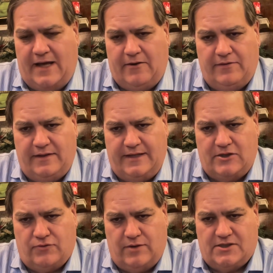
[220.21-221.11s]
I don't think they
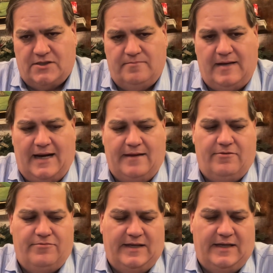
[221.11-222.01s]
trust him. I
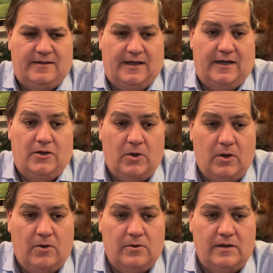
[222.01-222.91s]
think
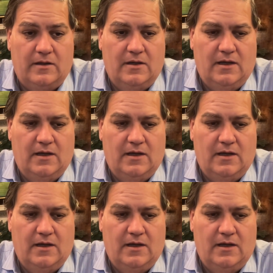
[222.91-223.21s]
Ho